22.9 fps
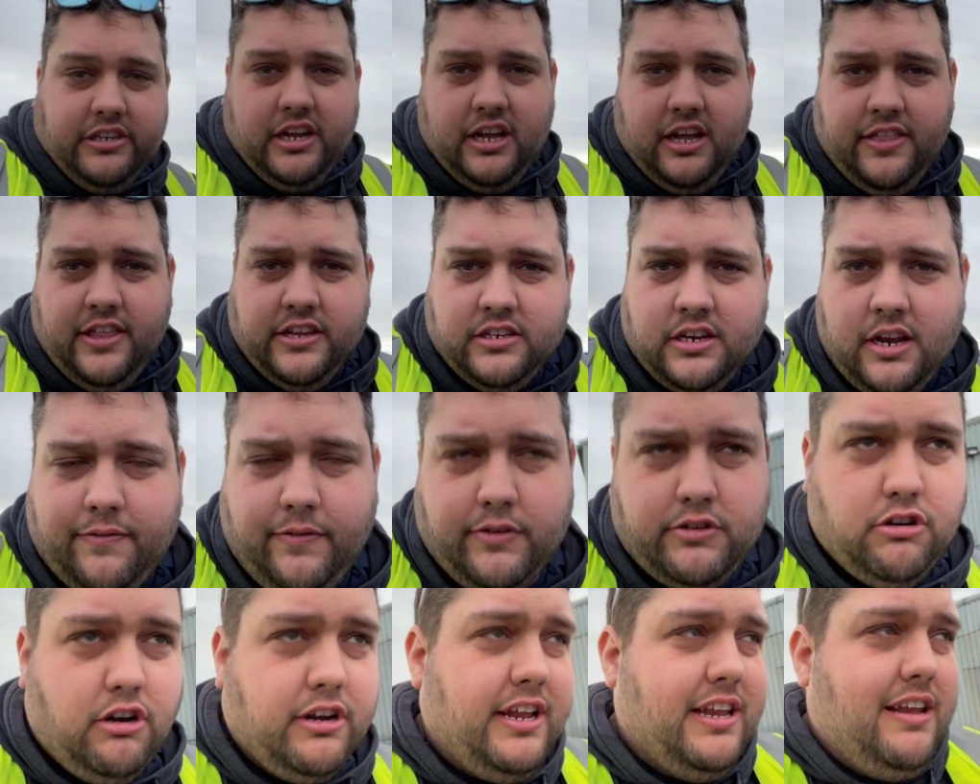another
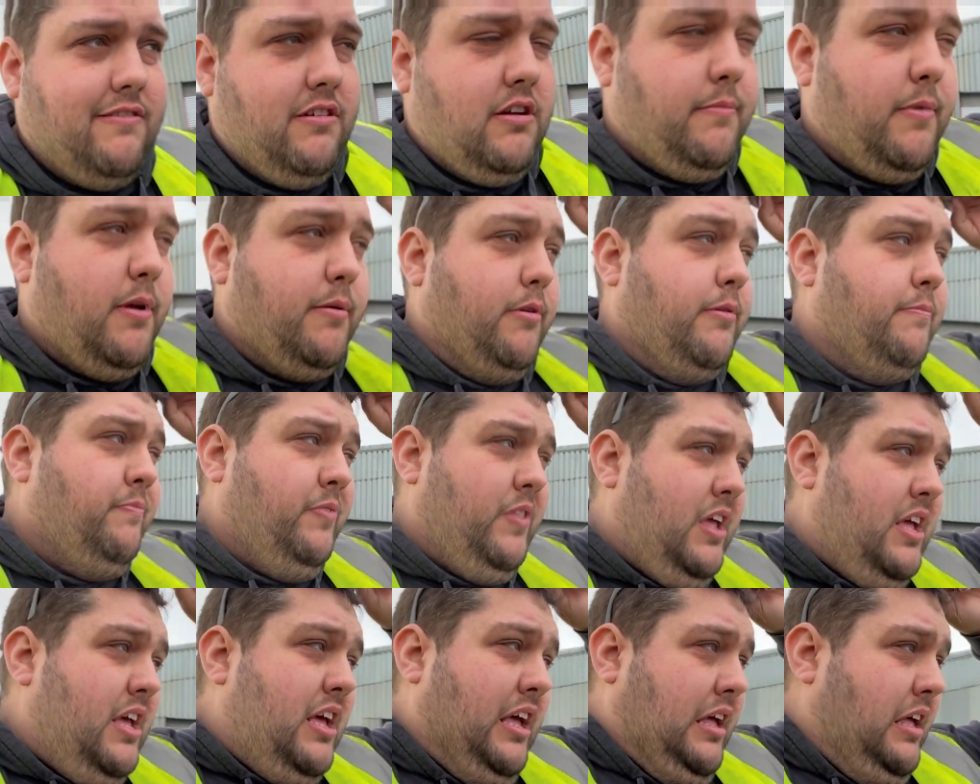truck in there at the moment,
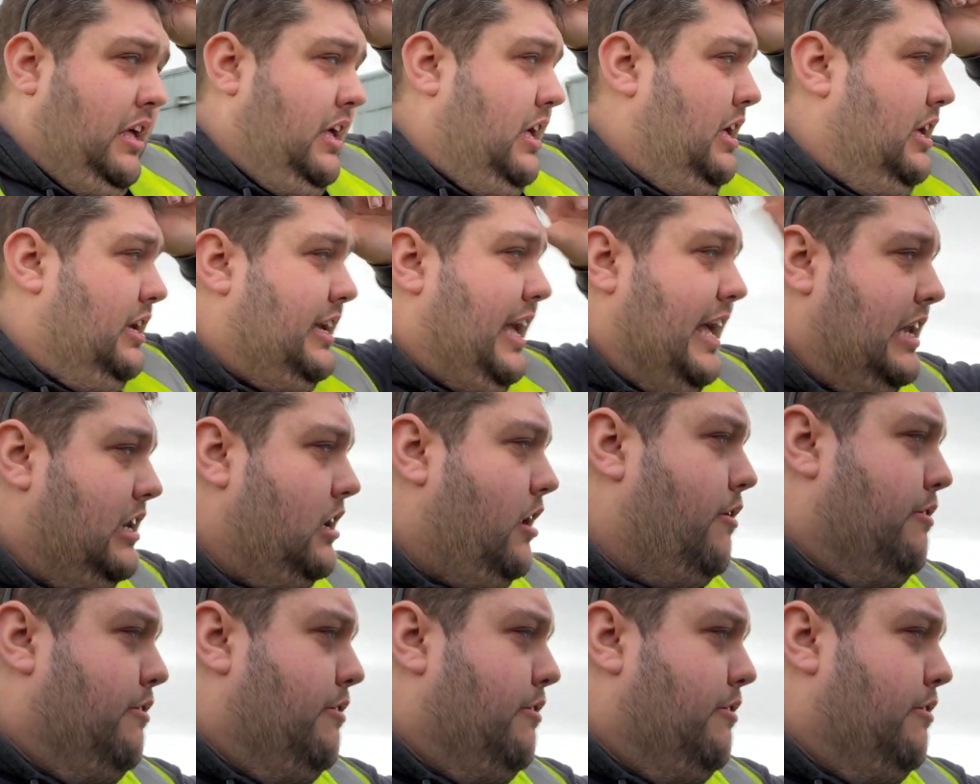getting